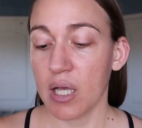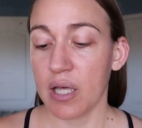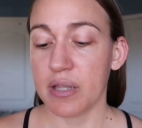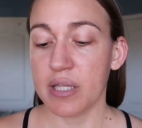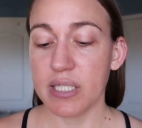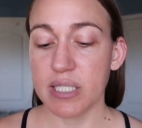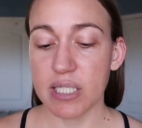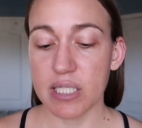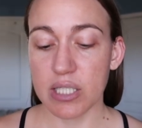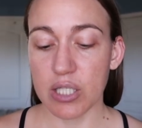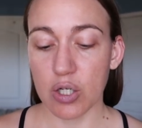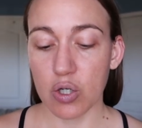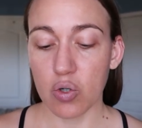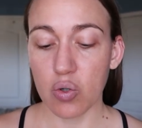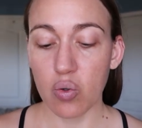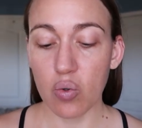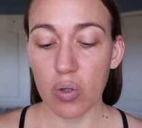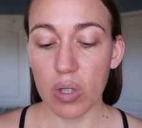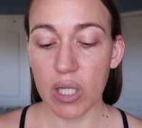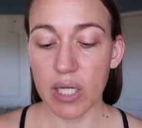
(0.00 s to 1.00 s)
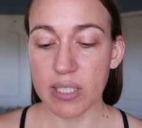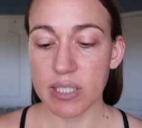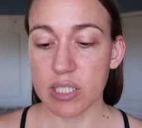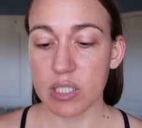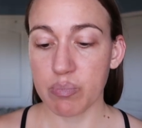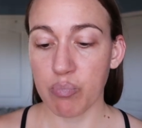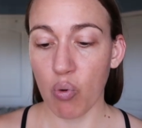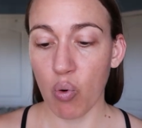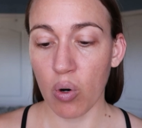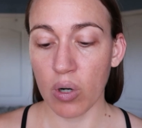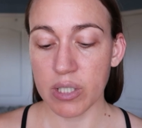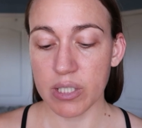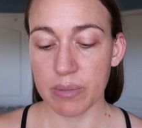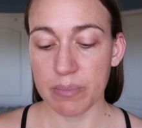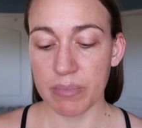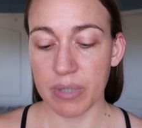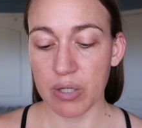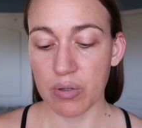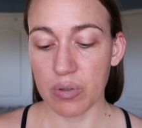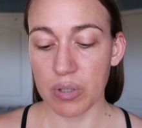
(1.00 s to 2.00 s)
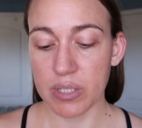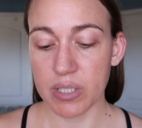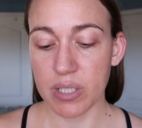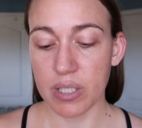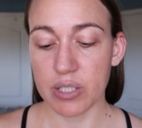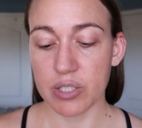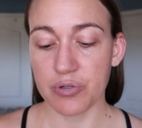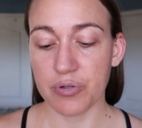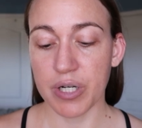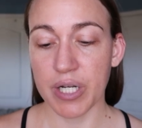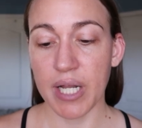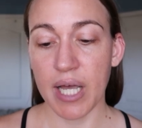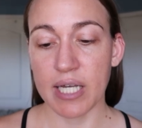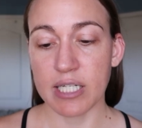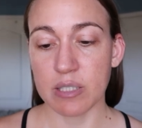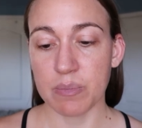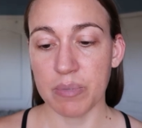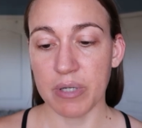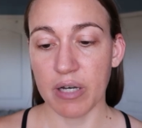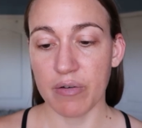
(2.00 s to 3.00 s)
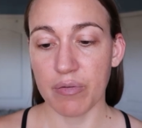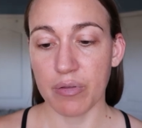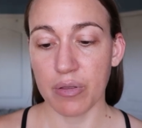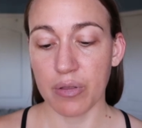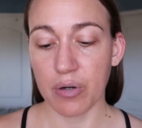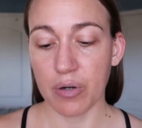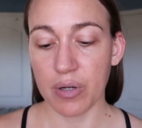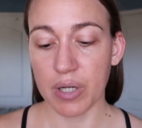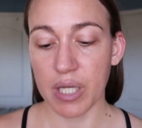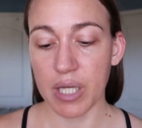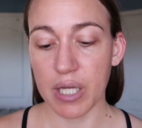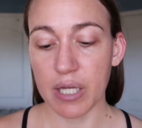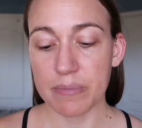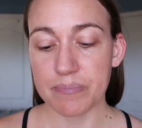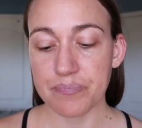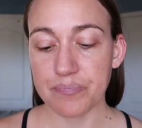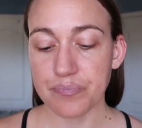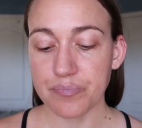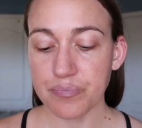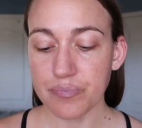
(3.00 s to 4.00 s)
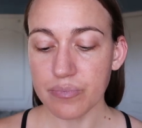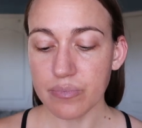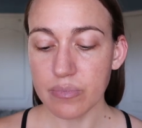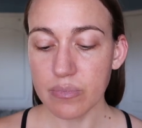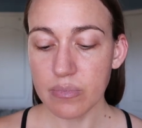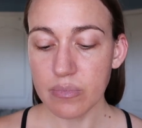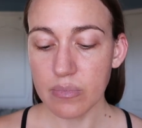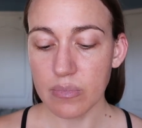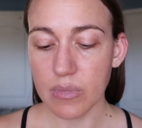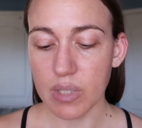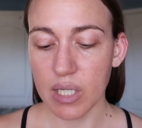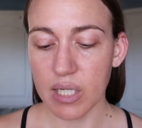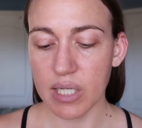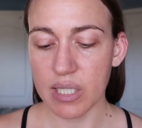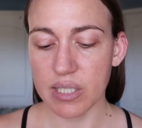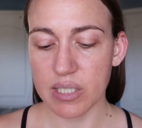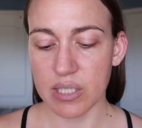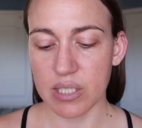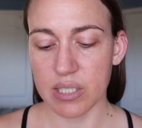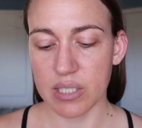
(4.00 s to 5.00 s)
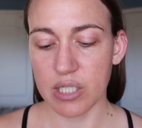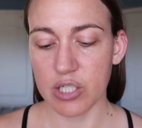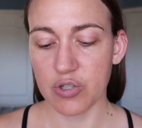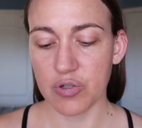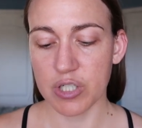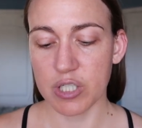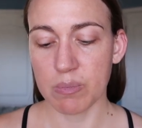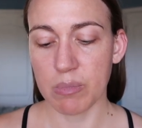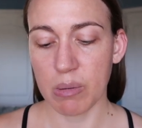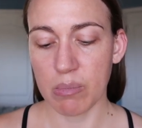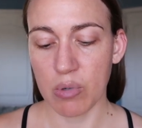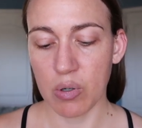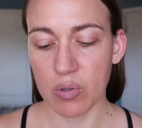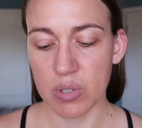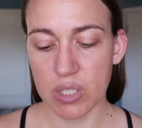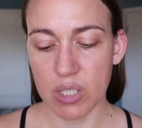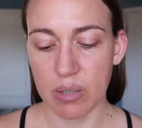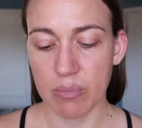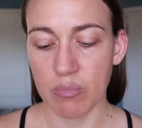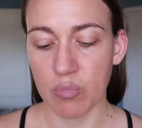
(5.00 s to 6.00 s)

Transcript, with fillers: This is the Coola Sport Mineral Sunscreen SPF 30. It's the Citrus Mimosa